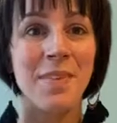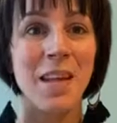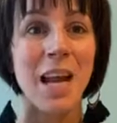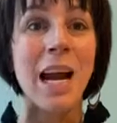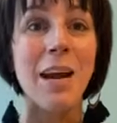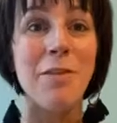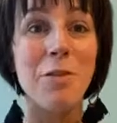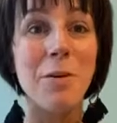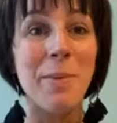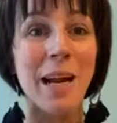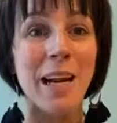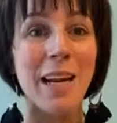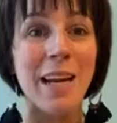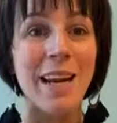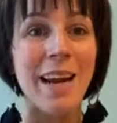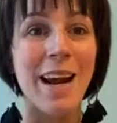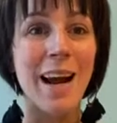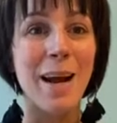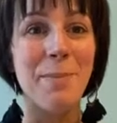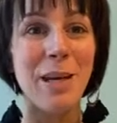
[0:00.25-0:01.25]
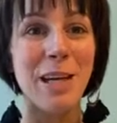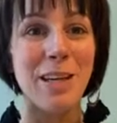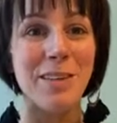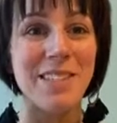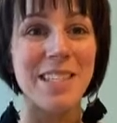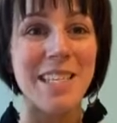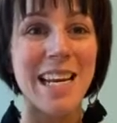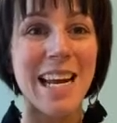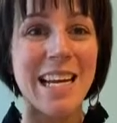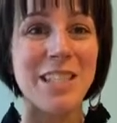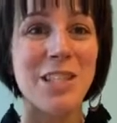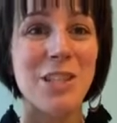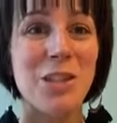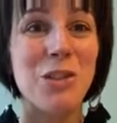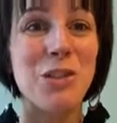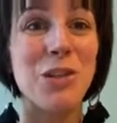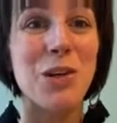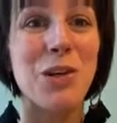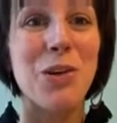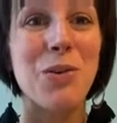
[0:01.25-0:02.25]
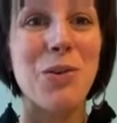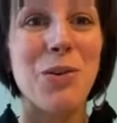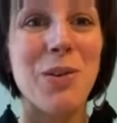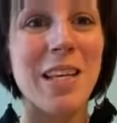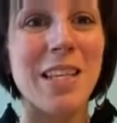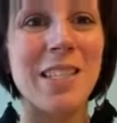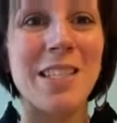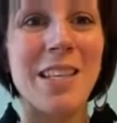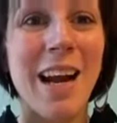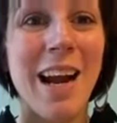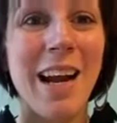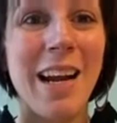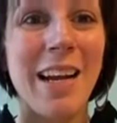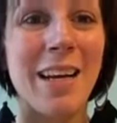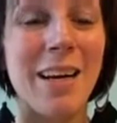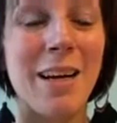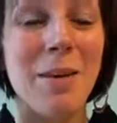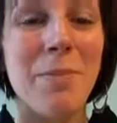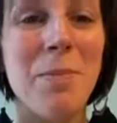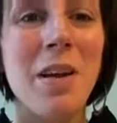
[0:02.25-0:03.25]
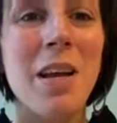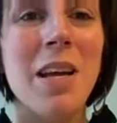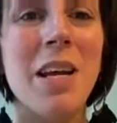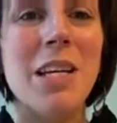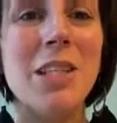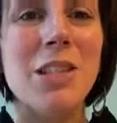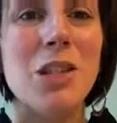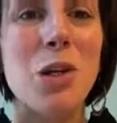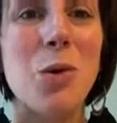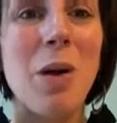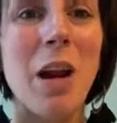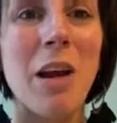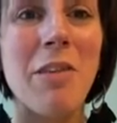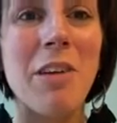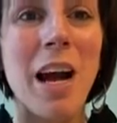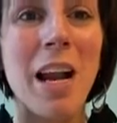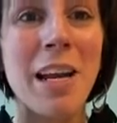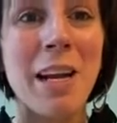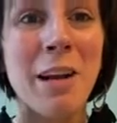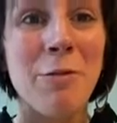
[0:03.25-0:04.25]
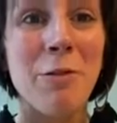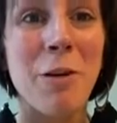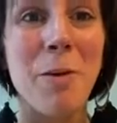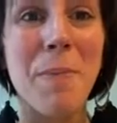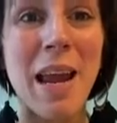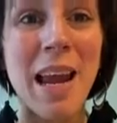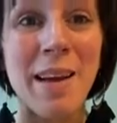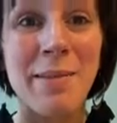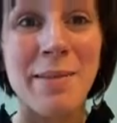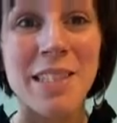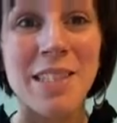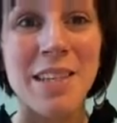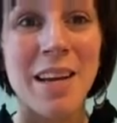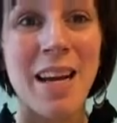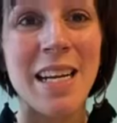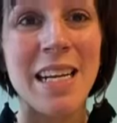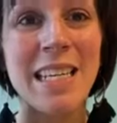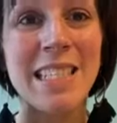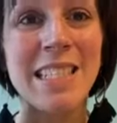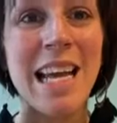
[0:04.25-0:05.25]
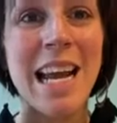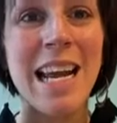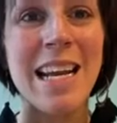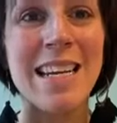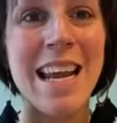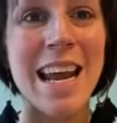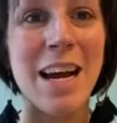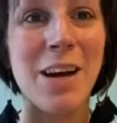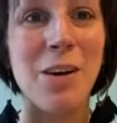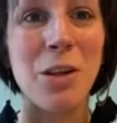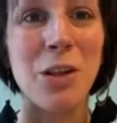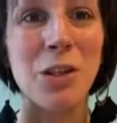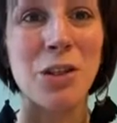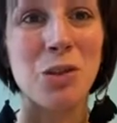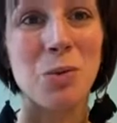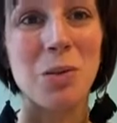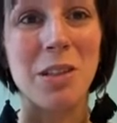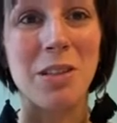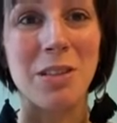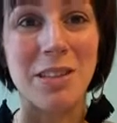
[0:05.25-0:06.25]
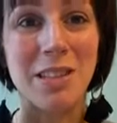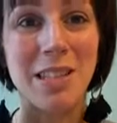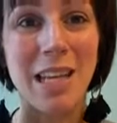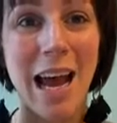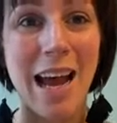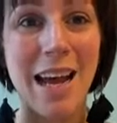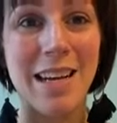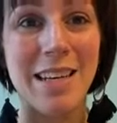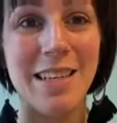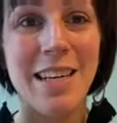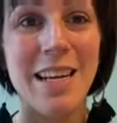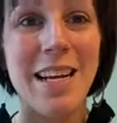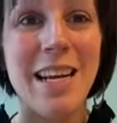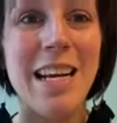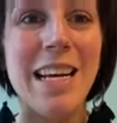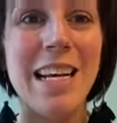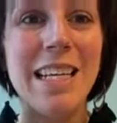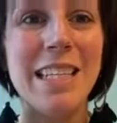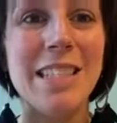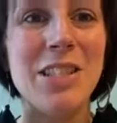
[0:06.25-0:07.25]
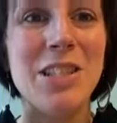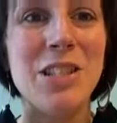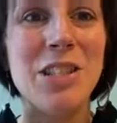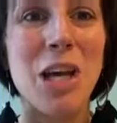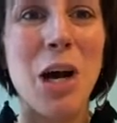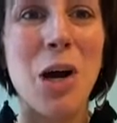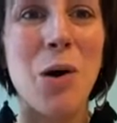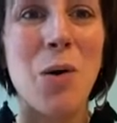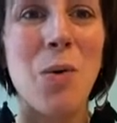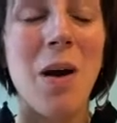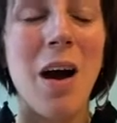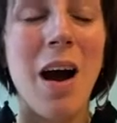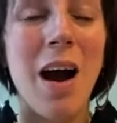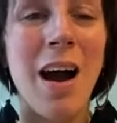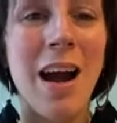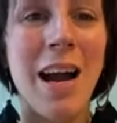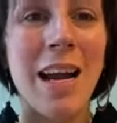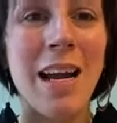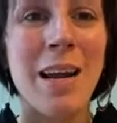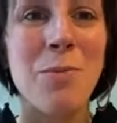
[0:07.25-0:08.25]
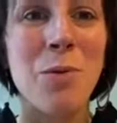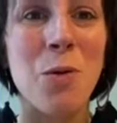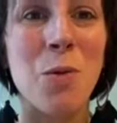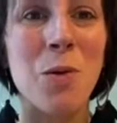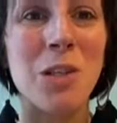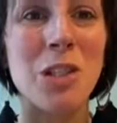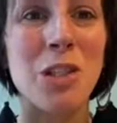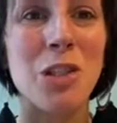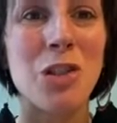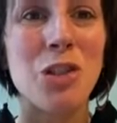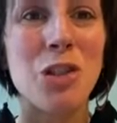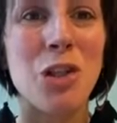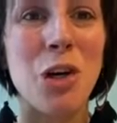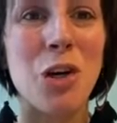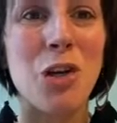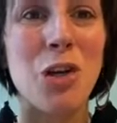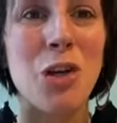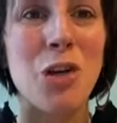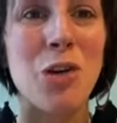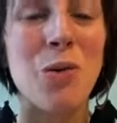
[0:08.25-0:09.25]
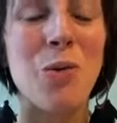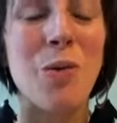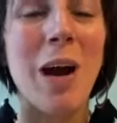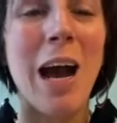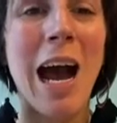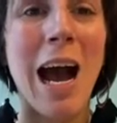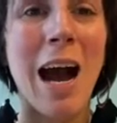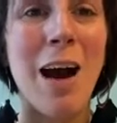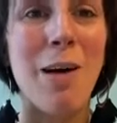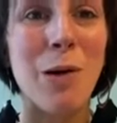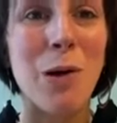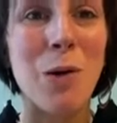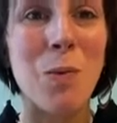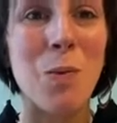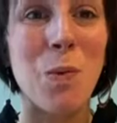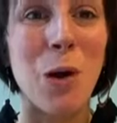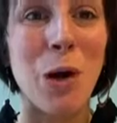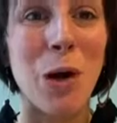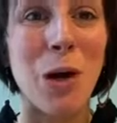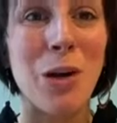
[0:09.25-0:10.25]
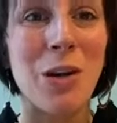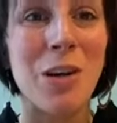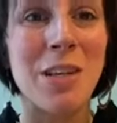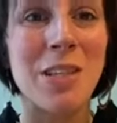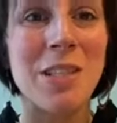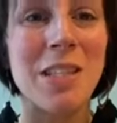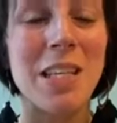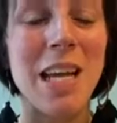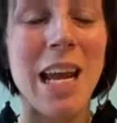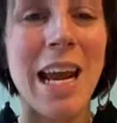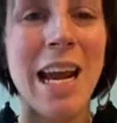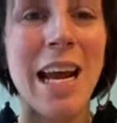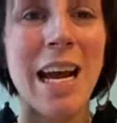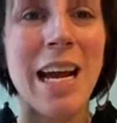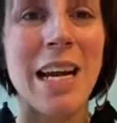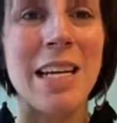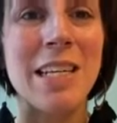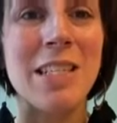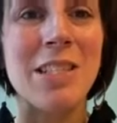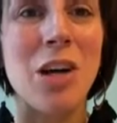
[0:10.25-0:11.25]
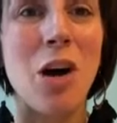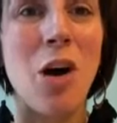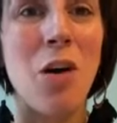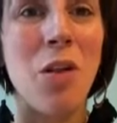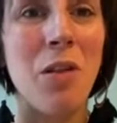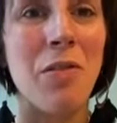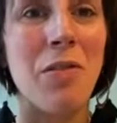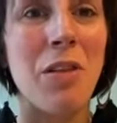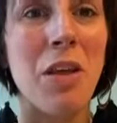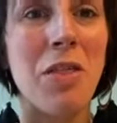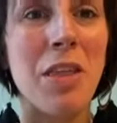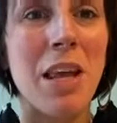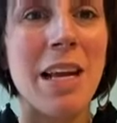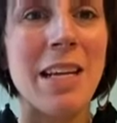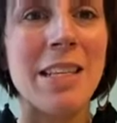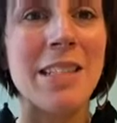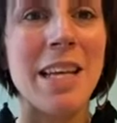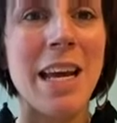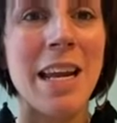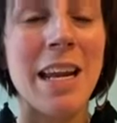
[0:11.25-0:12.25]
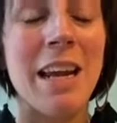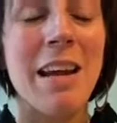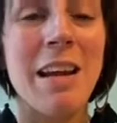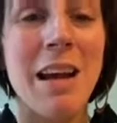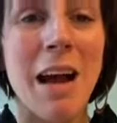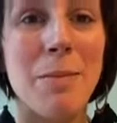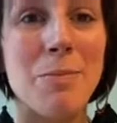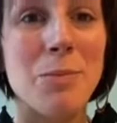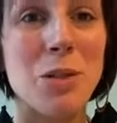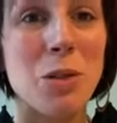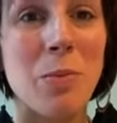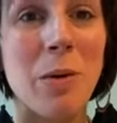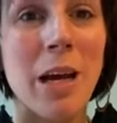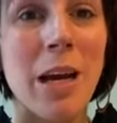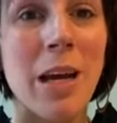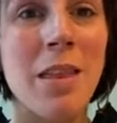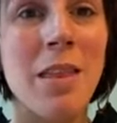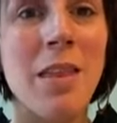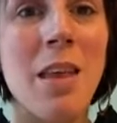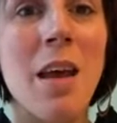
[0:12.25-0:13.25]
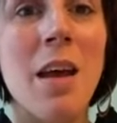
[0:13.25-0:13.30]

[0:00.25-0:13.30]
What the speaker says: Hi everybody, I'm here today to show you this item. So what I've got here from Amazon is a nail drill set. And so I am going to show you how it works and all of the things that it comes with.